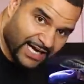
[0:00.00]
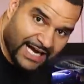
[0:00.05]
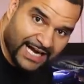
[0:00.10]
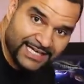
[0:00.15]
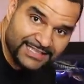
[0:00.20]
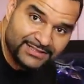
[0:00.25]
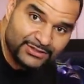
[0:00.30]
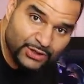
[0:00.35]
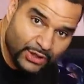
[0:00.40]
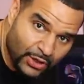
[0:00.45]

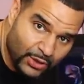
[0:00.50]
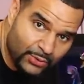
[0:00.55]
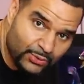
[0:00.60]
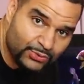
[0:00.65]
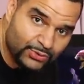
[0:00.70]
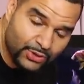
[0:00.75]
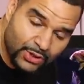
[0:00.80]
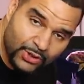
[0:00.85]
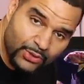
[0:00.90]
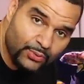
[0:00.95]
I
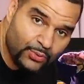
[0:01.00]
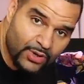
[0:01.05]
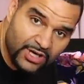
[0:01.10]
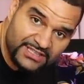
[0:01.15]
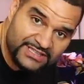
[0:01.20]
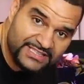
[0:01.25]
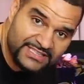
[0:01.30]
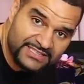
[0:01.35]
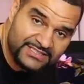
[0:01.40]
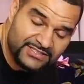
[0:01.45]
don't know
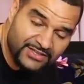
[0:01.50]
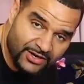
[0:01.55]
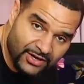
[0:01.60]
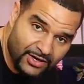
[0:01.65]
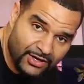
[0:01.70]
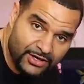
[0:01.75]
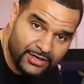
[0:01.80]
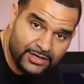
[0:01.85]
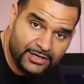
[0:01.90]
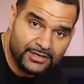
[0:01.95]
what these
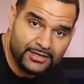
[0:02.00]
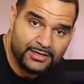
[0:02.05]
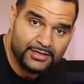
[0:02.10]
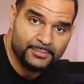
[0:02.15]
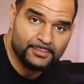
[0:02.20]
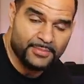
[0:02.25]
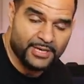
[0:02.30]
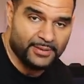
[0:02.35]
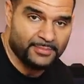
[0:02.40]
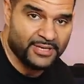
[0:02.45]
are.
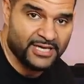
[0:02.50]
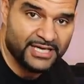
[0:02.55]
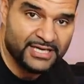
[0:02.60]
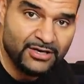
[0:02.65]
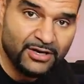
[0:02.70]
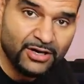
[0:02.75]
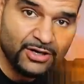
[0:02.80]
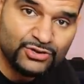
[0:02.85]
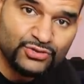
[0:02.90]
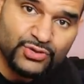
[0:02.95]
My
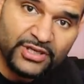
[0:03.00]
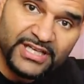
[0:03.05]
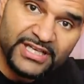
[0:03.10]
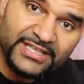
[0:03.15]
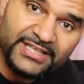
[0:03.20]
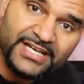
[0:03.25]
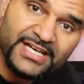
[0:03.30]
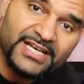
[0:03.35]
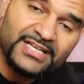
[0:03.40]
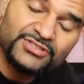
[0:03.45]
man
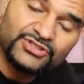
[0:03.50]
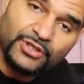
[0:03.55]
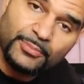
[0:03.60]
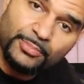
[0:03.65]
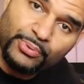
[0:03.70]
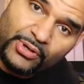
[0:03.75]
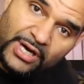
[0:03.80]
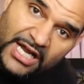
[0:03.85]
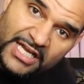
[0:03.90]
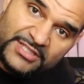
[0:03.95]
Andre
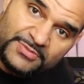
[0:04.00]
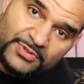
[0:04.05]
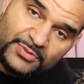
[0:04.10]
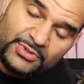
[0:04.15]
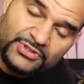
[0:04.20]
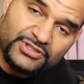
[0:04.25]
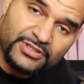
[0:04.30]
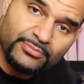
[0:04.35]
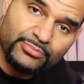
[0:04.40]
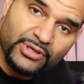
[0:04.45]
surprised me
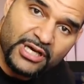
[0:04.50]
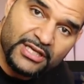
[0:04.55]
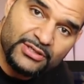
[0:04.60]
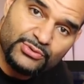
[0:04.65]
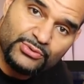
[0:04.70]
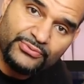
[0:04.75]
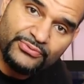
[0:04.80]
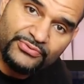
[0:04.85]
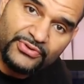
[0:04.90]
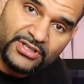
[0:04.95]
with some
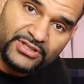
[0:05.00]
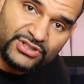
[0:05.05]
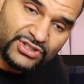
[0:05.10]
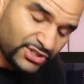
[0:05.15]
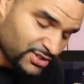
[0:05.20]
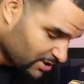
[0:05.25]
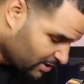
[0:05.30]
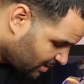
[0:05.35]
brand new fish.